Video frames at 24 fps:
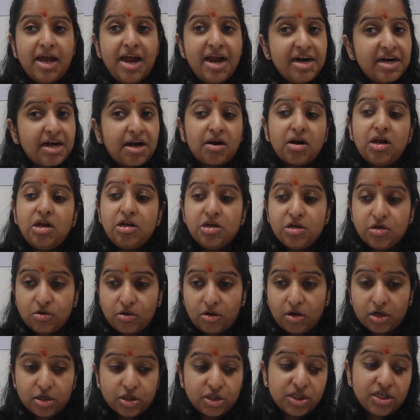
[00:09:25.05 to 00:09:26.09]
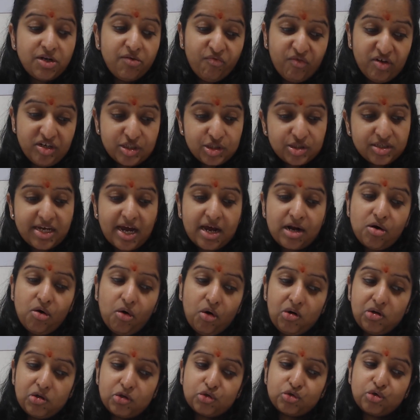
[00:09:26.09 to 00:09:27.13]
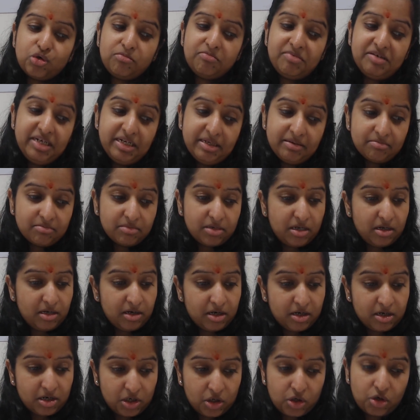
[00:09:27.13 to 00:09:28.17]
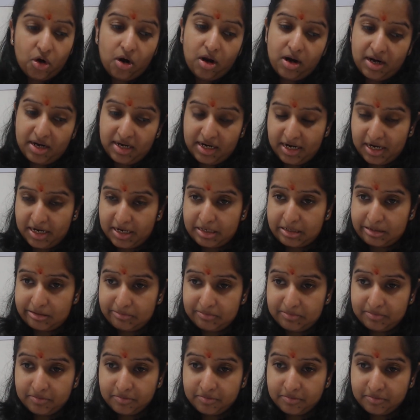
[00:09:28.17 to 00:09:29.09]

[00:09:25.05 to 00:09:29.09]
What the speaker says: enteral nutrition, which can also be tolerated.